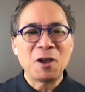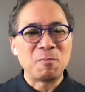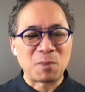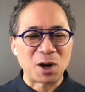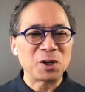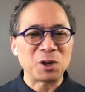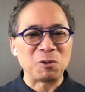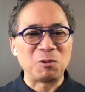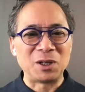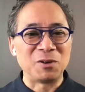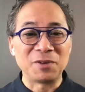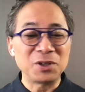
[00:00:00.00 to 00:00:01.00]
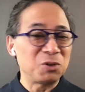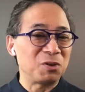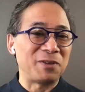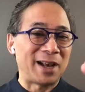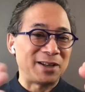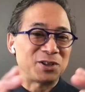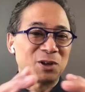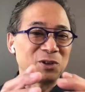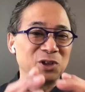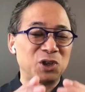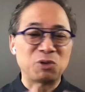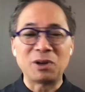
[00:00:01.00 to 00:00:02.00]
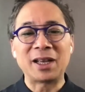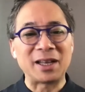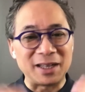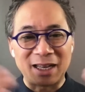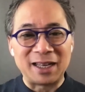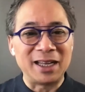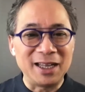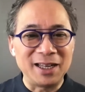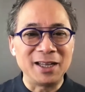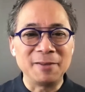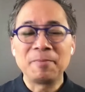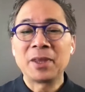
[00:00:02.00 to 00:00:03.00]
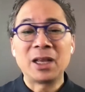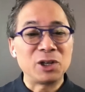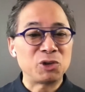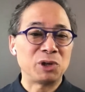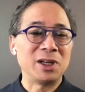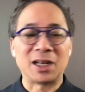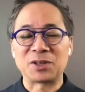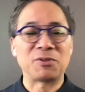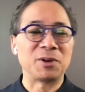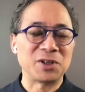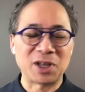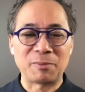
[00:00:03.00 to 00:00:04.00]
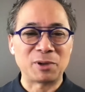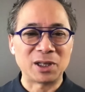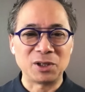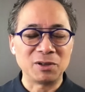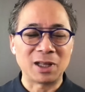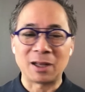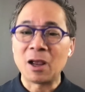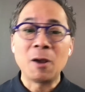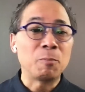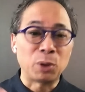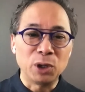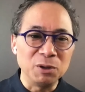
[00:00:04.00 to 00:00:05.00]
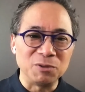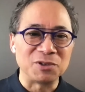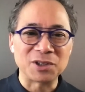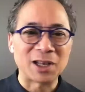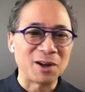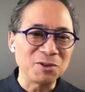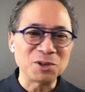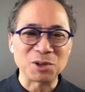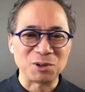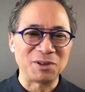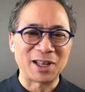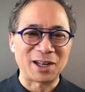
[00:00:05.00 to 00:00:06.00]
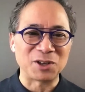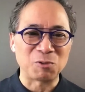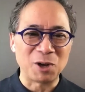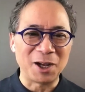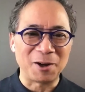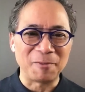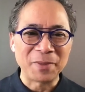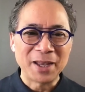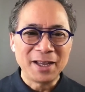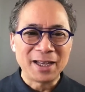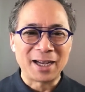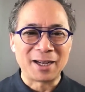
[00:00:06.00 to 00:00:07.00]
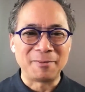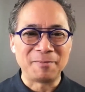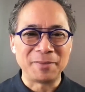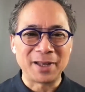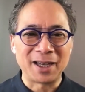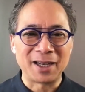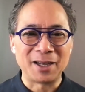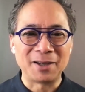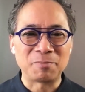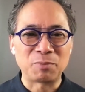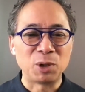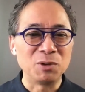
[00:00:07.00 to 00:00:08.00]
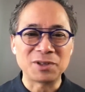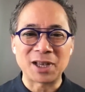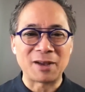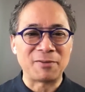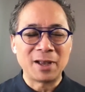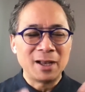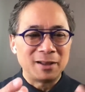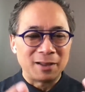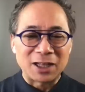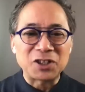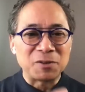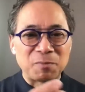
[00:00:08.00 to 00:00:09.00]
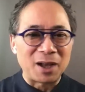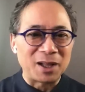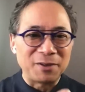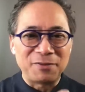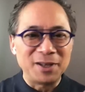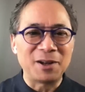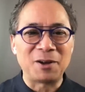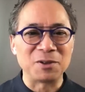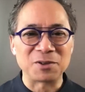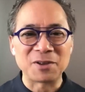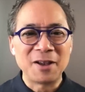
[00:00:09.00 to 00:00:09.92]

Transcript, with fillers: marker when your visceral fat starts to shrink. And eating tree nuts, for example, can do that. Prunes can also do that as well. Prunes have lots of polyphenols